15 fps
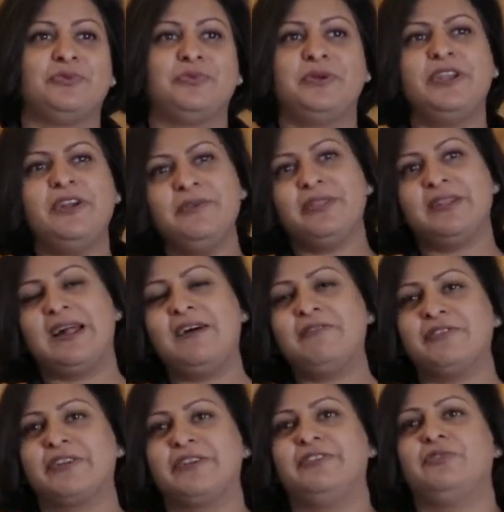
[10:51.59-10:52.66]
We know that
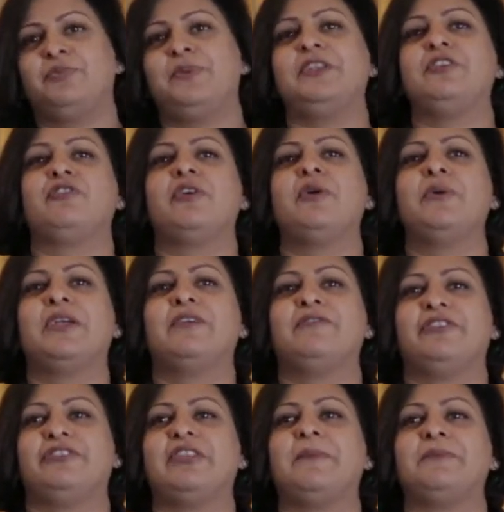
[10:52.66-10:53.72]
Africa's been growing
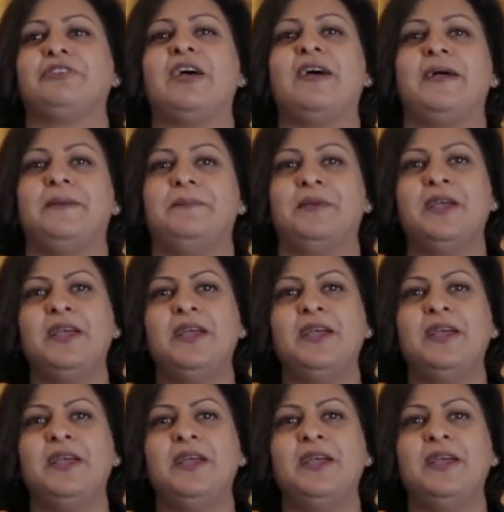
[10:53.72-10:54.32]
for some time,